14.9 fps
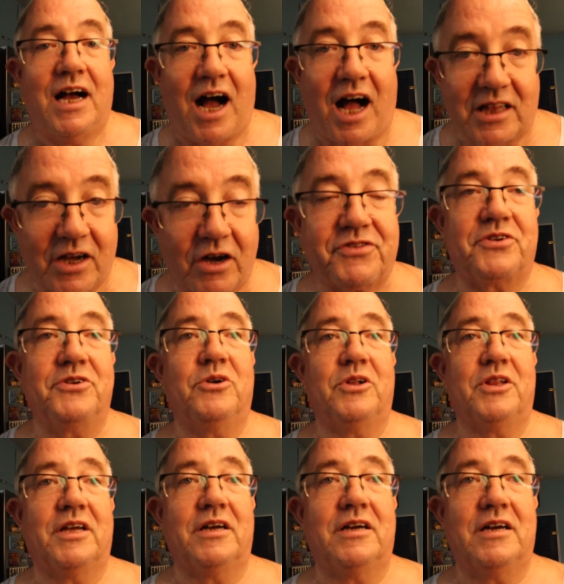I'll go through
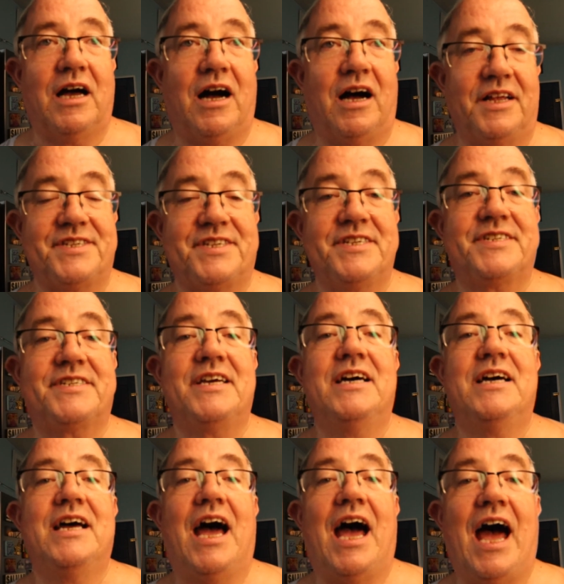all the answers
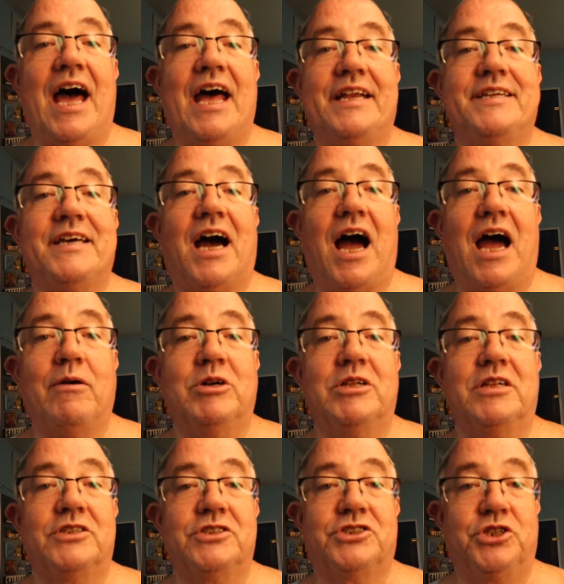and I will